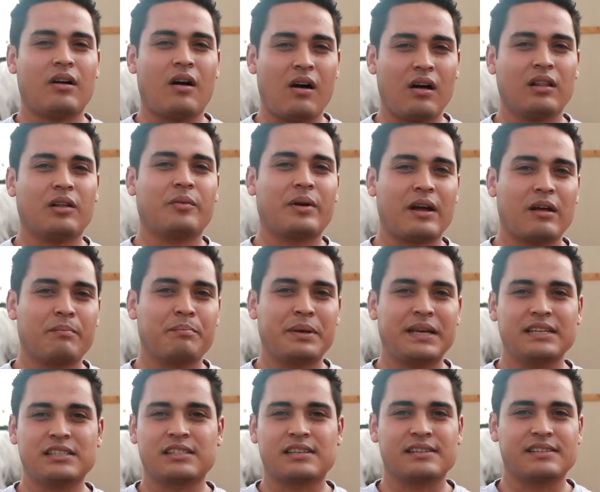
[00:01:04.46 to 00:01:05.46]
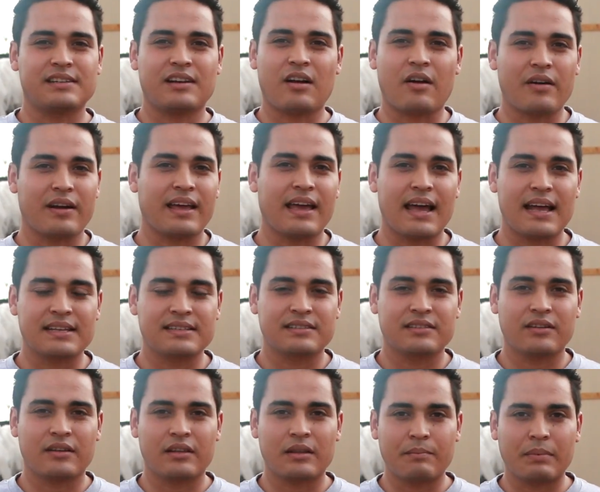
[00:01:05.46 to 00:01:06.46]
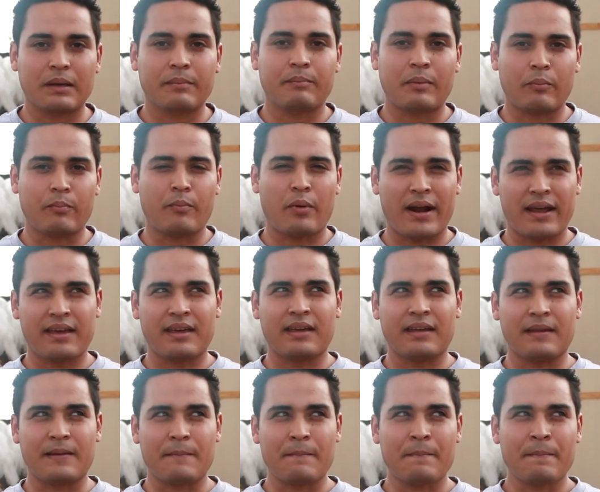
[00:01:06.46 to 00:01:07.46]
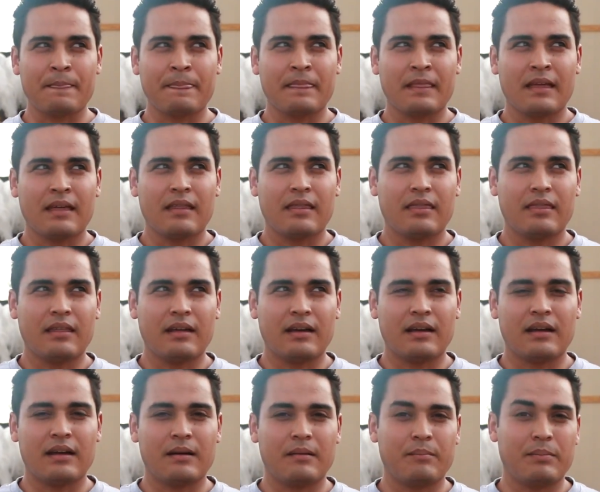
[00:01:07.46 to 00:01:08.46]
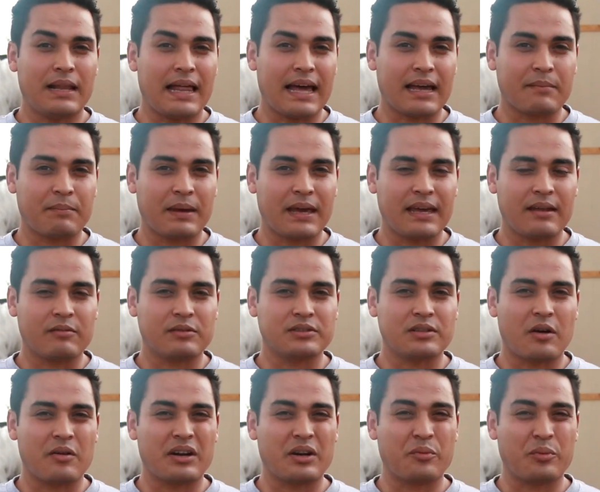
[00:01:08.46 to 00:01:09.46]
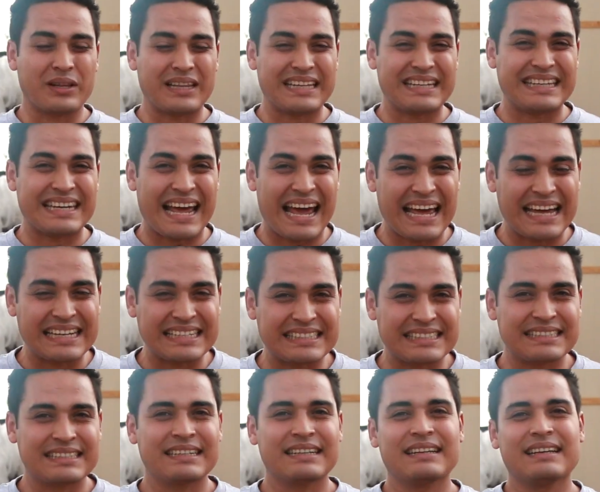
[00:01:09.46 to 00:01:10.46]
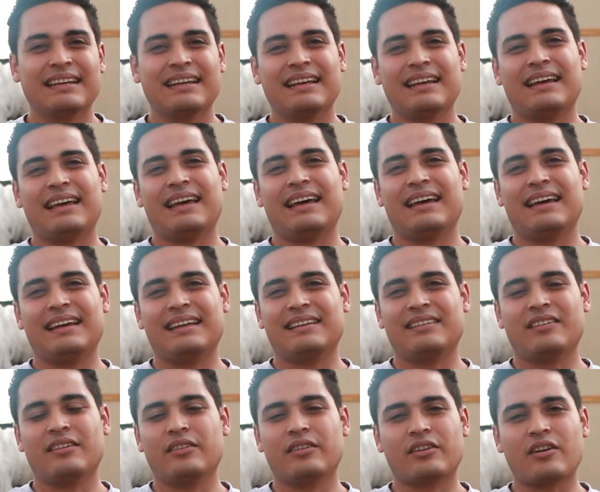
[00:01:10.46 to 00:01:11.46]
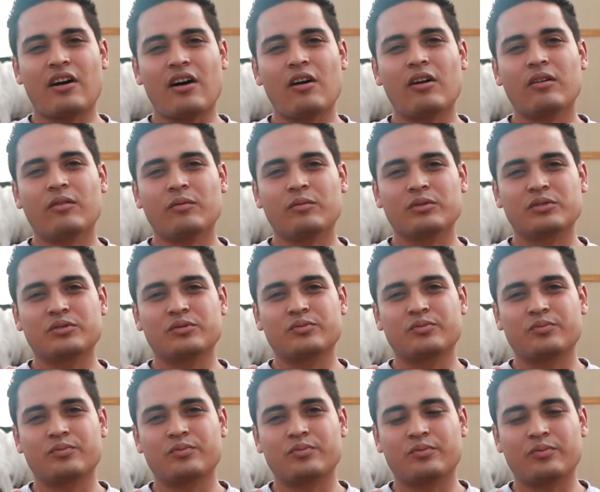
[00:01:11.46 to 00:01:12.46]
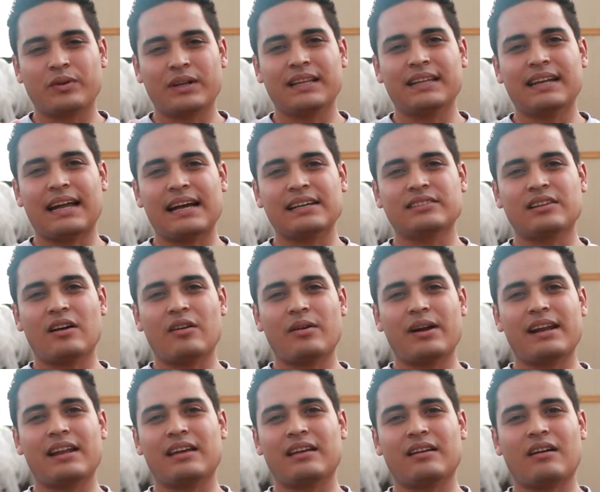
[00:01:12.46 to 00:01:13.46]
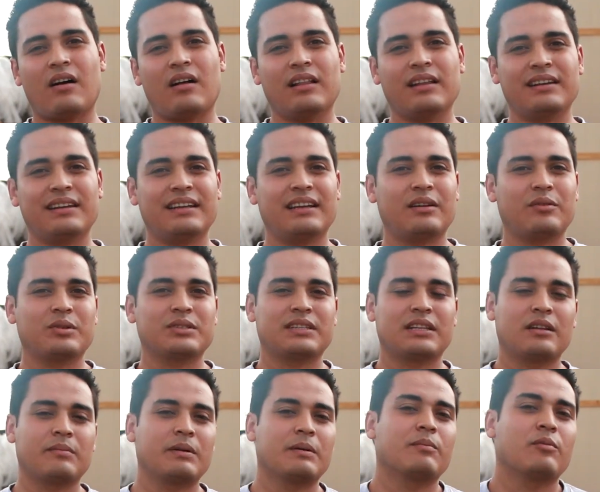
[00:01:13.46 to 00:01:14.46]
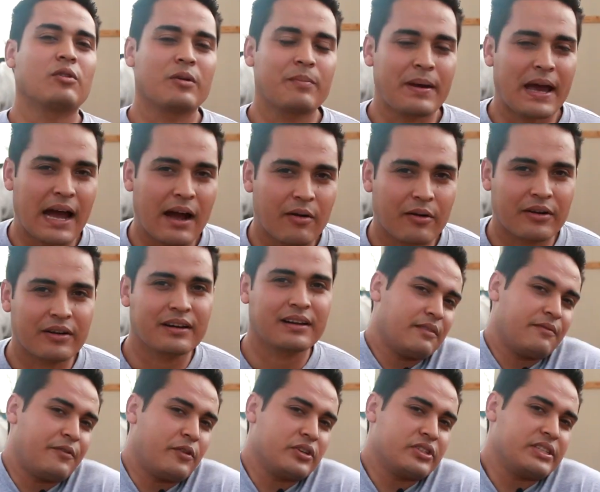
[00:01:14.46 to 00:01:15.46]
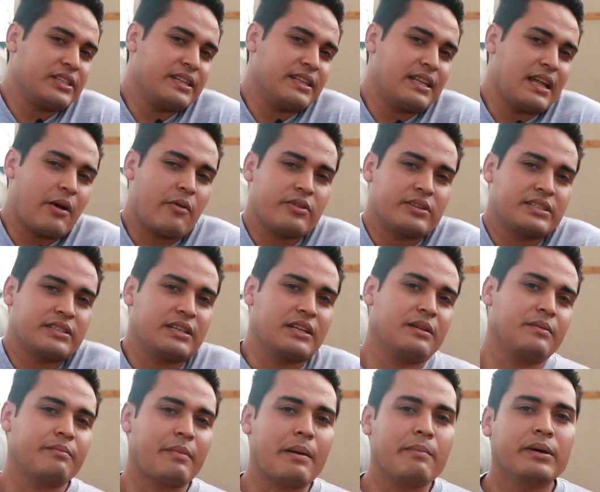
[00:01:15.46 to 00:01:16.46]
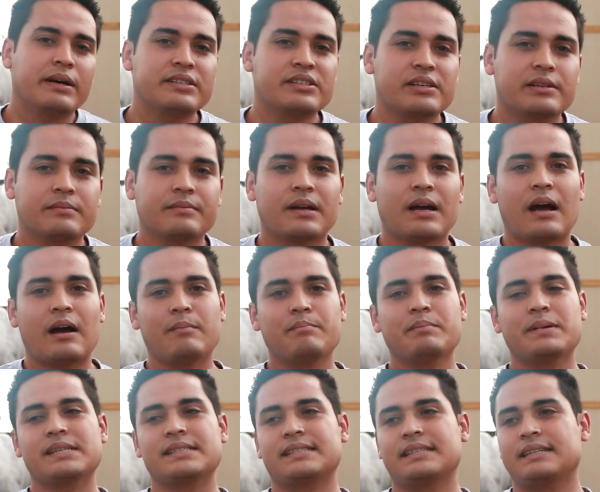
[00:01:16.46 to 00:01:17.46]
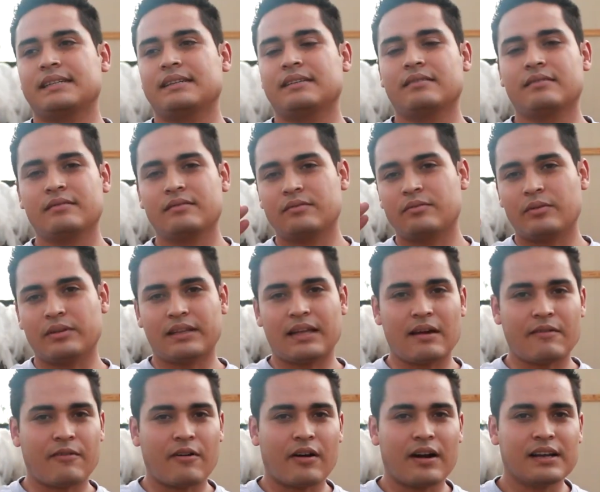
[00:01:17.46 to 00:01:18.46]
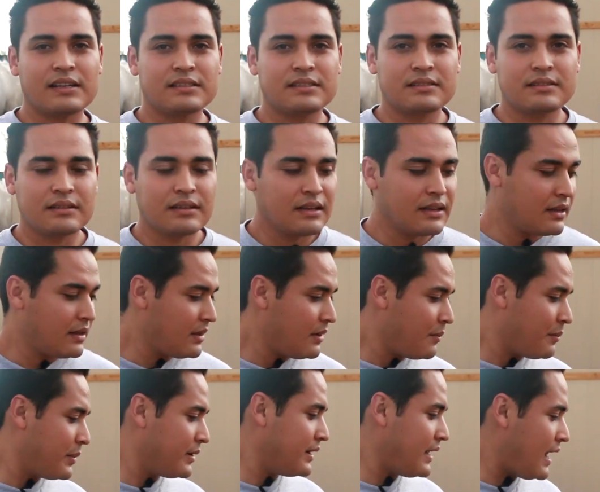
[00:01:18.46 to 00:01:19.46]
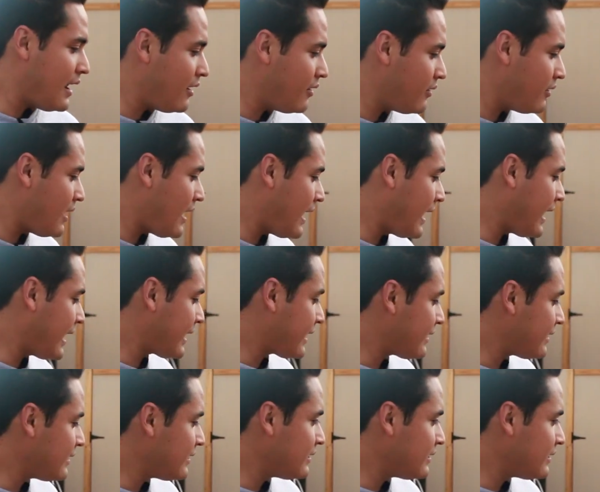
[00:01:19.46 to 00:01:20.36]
all-around beast, because it already has, you know, the big brake kit. The black paint was already really nice, and you know, the car was really nice already. All it needed was a little bit more power, and unfortunately that wasn't in my budget. I'm busy with the FRS, but now I